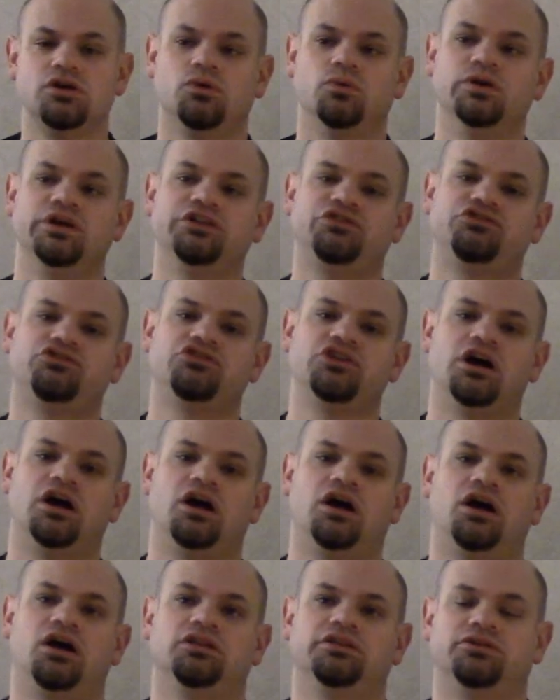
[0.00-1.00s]
which
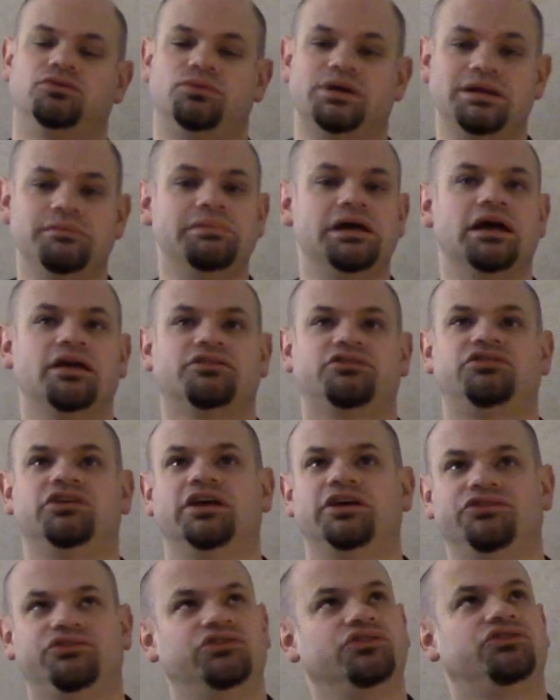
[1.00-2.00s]
little Ray math
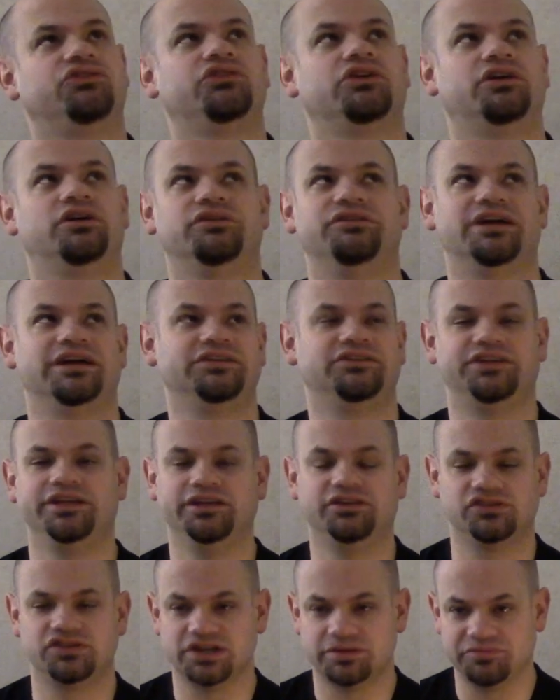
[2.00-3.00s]
says is
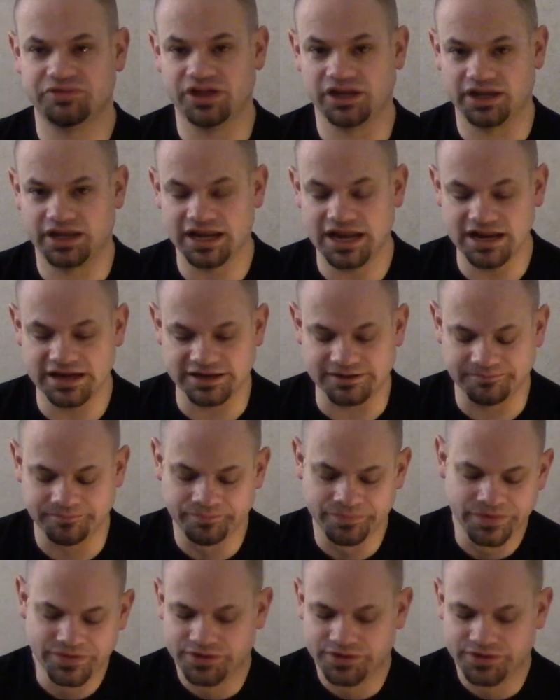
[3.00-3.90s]
19 something Canadian.